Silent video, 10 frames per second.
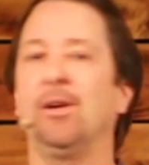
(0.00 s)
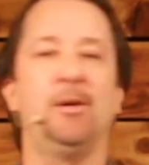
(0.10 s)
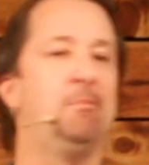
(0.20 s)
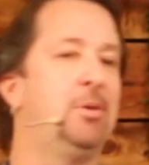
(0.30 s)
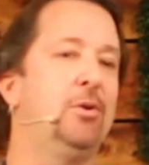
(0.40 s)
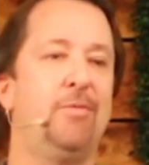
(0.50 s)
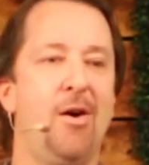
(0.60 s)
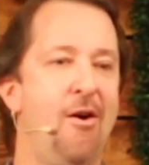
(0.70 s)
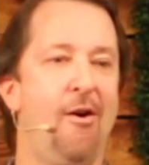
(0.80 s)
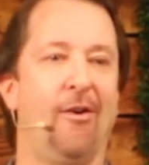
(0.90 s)
going to move
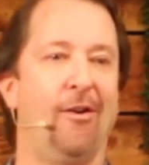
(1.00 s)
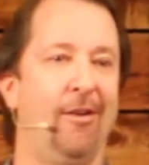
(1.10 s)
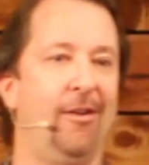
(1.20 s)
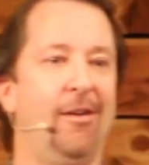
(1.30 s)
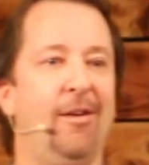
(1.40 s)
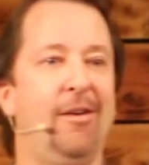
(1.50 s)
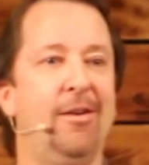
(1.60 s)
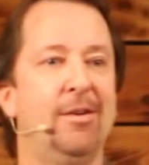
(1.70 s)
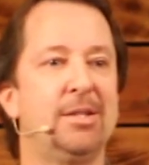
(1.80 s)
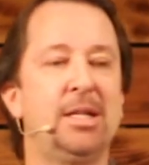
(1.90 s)
on?
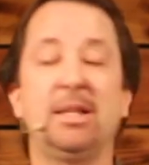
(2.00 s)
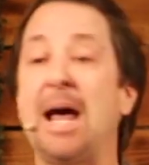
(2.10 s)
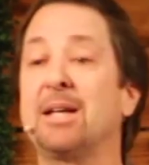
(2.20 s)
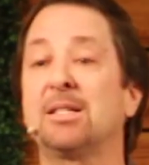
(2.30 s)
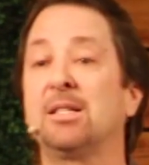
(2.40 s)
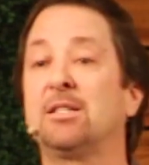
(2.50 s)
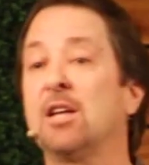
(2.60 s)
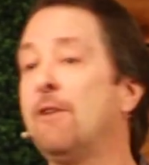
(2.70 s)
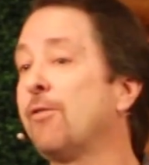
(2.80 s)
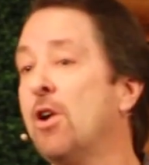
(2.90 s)
See, that's the
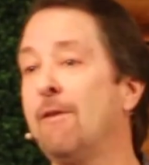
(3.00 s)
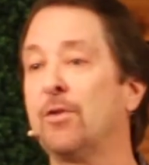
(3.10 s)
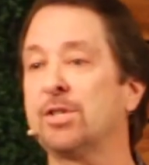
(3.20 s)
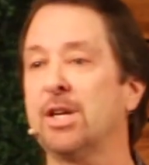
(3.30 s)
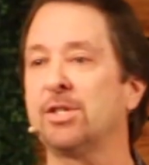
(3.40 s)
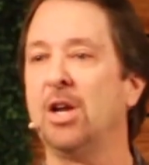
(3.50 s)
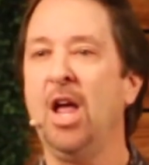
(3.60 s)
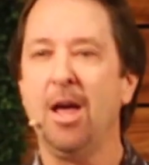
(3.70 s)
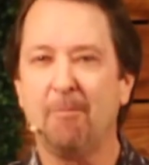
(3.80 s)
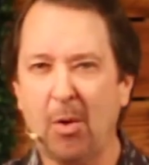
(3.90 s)
tough conversation.
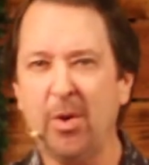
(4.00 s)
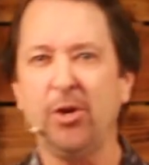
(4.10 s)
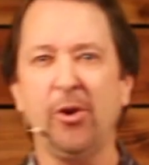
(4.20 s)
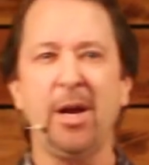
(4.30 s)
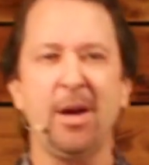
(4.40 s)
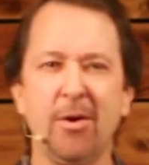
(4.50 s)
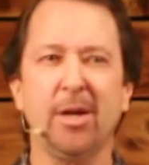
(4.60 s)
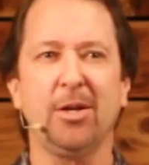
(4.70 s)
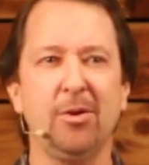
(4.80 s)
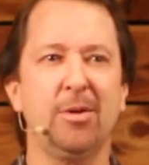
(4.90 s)
But when you hear it,
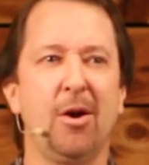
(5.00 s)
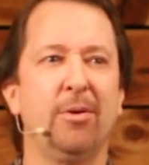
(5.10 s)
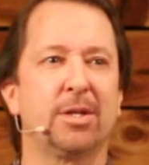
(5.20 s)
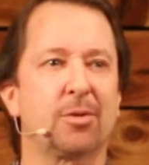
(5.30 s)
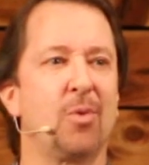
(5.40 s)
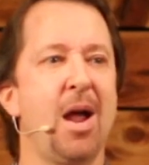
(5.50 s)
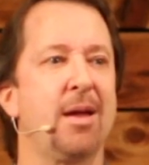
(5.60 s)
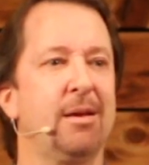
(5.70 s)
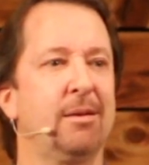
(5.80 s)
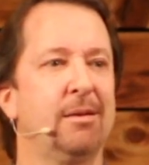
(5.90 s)
you know it's
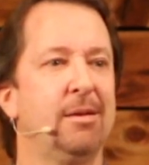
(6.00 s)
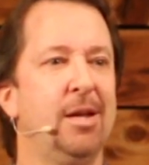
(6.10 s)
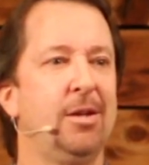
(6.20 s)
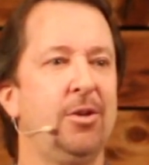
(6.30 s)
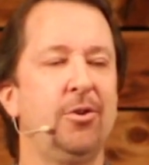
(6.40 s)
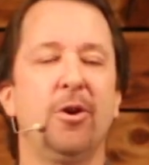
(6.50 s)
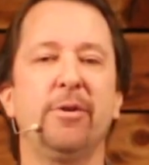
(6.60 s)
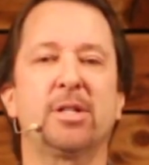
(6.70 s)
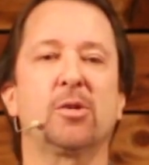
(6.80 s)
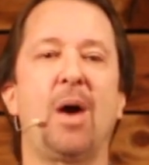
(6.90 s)
right. You know
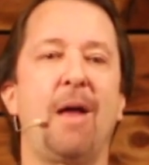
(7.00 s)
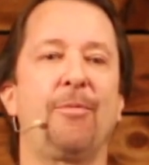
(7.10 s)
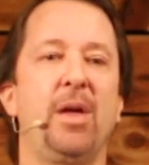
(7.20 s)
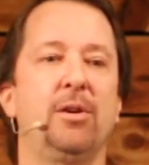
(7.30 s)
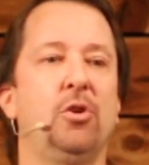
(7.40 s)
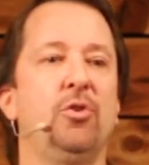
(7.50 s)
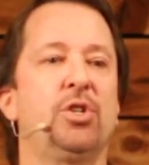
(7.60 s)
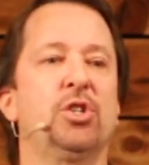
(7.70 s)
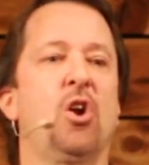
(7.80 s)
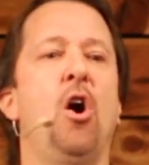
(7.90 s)
it's the right thing to do. It's
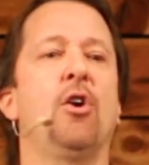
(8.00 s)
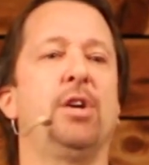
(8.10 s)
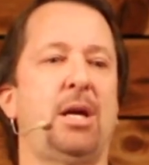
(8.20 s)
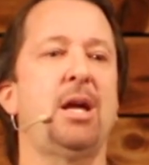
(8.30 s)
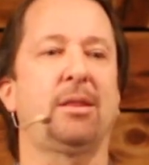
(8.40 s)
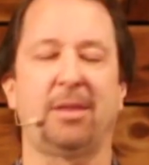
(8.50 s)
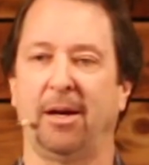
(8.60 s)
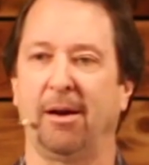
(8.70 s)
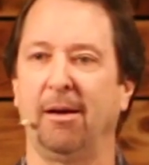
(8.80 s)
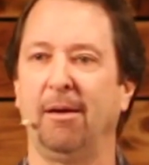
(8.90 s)
just hard to get there.